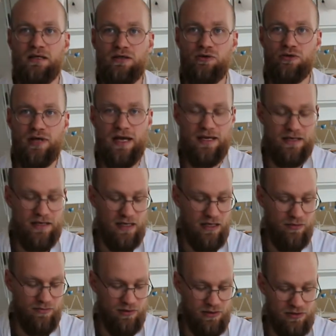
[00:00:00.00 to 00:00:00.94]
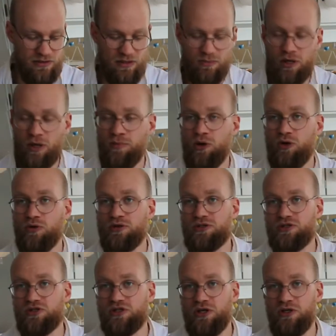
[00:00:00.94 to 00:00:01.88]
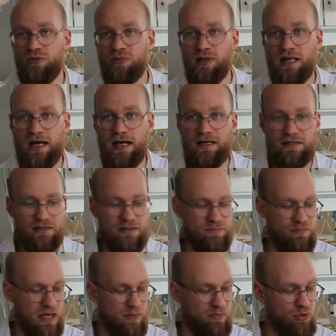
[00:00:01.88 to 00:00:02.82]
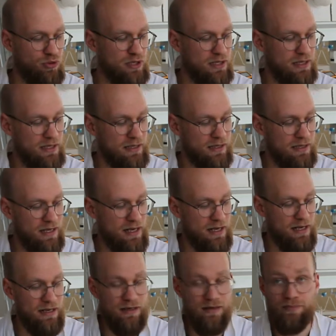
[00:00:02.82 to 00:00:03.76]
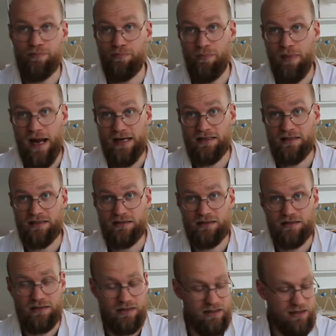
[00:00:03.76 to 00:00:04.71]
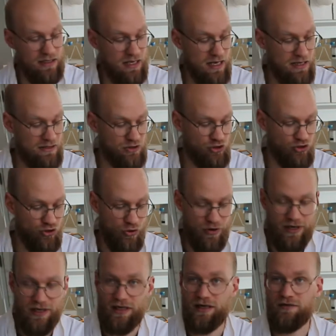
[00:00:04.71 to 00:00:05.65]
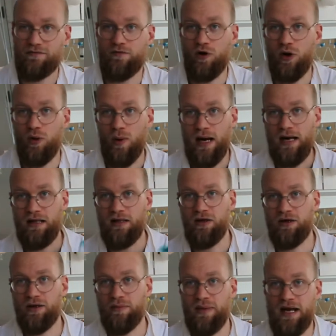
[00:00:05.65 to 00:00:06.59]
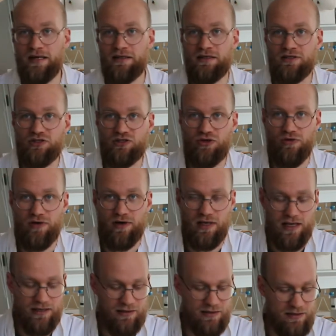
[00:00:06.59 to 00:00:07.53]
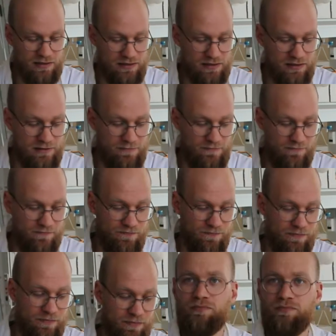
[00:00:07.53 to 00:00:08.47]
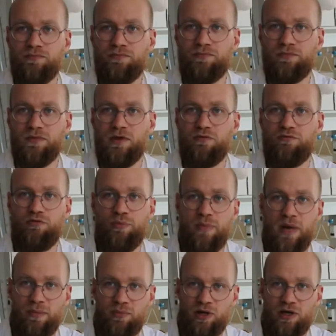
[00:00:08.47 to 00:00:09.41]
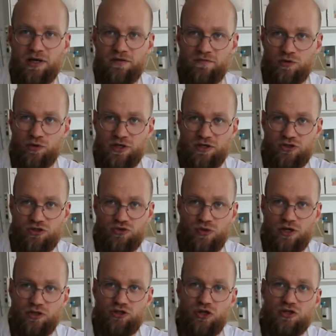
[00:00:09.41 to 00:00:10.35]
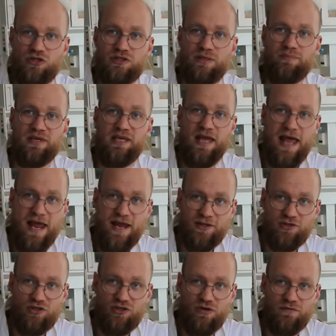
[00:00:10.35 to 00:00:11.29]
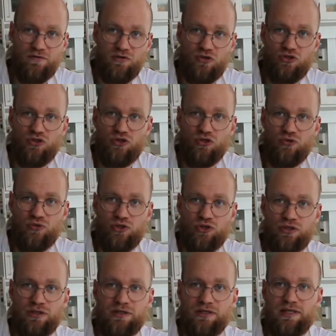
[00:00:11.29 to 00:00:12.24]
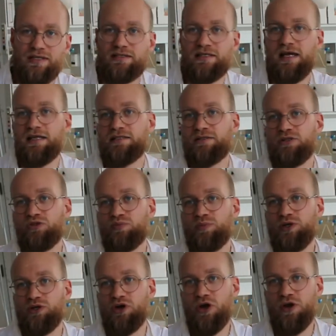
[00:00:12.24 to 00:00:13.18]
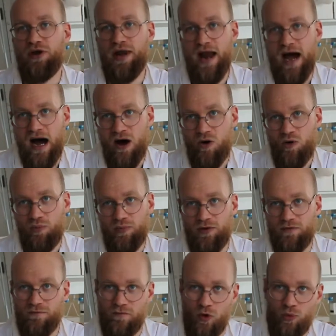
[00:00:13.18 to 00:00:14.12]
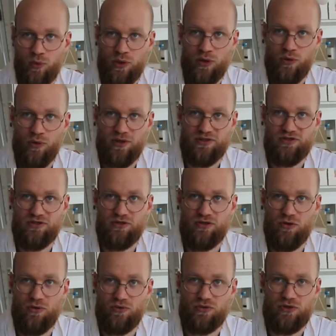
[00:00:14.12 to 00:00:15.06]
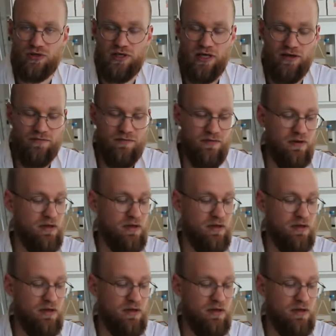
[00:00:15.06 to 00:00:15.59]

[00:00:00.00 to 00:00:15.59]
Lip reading: You can help some components solubilize by putting in a magnet and stirring it for a while on a magnet stirrer like this. Remember, if you need to adjust the pH of your solution, this has to be done now before we go into the autoclave.